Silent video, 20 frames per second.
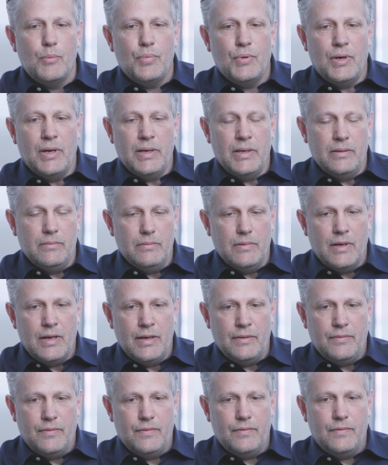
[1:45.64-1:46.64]
But I,
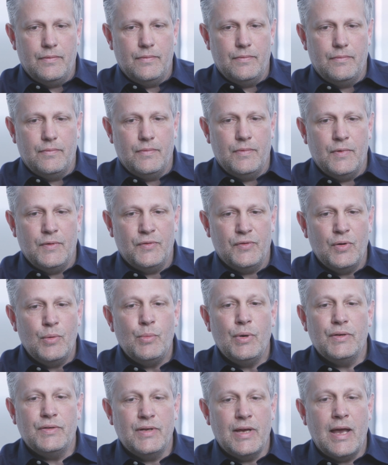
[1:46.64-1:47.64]
I, there's so
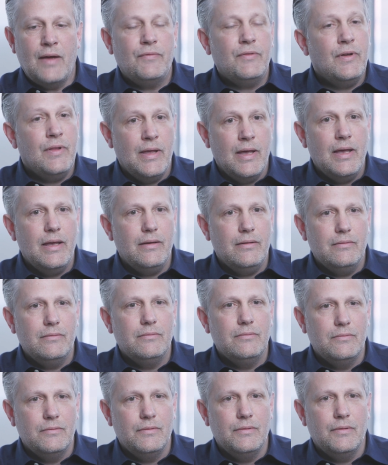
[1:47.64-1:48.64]
much after that
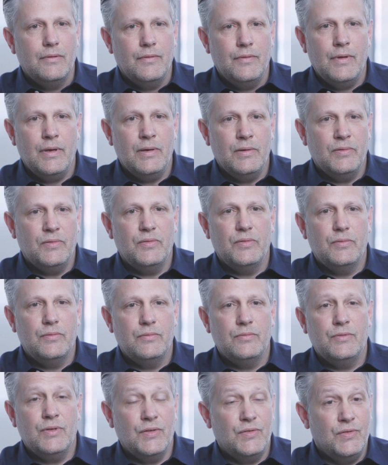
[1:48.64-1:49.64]
that is
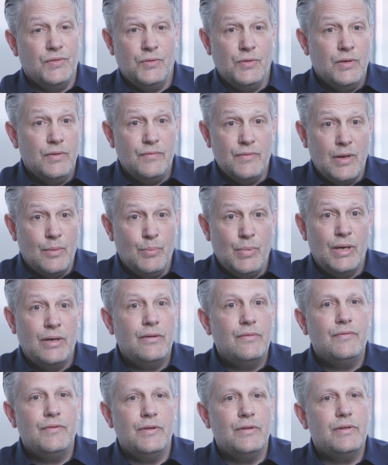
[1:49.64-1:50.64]
just as good, if not
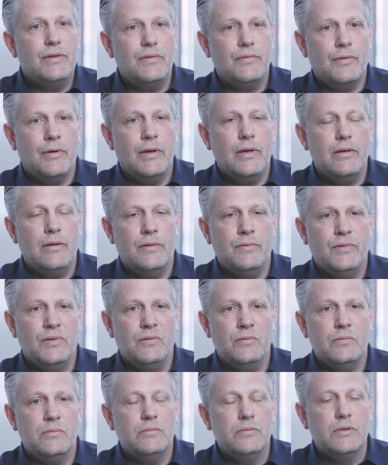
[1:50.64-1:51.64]
better, feelings, right? As
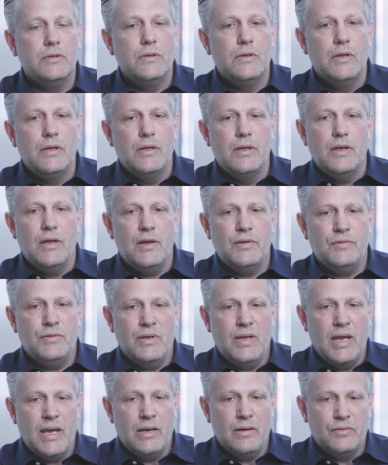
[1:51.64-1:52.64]
you, as
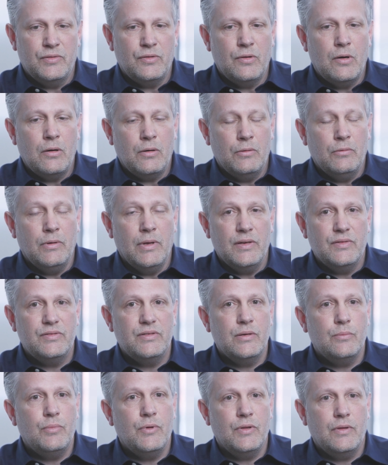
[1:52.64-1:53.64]
you gain a strong
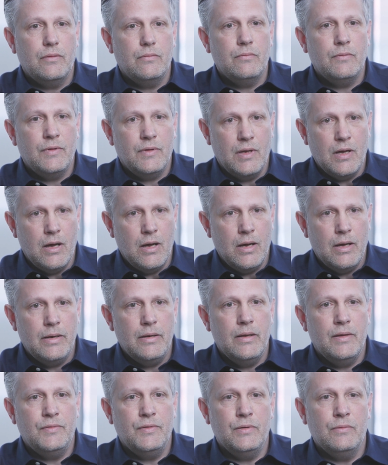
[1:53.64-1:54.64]
relationship with with
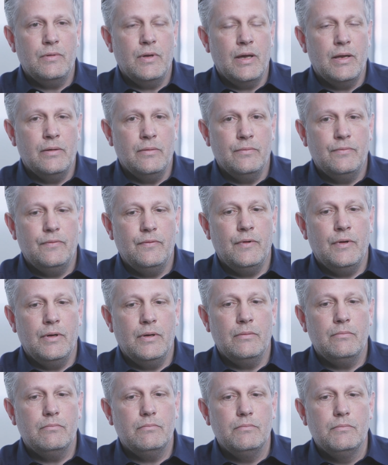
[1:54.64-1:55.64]
God, as you kind of
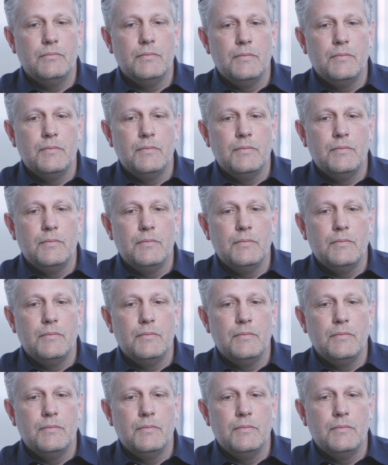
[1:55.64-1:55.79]
um,